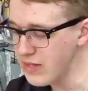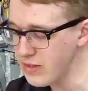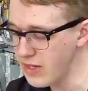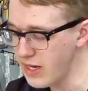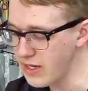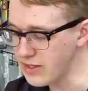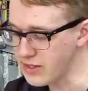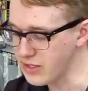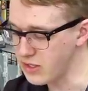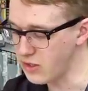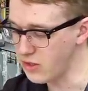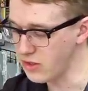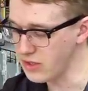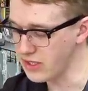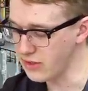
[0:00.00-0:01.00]
yeah, so
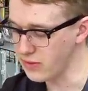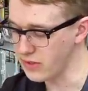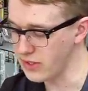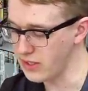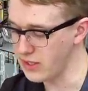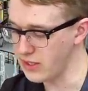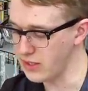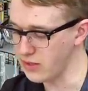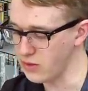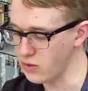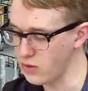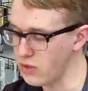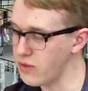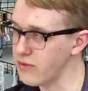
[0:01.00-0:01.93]
it looks like really cool.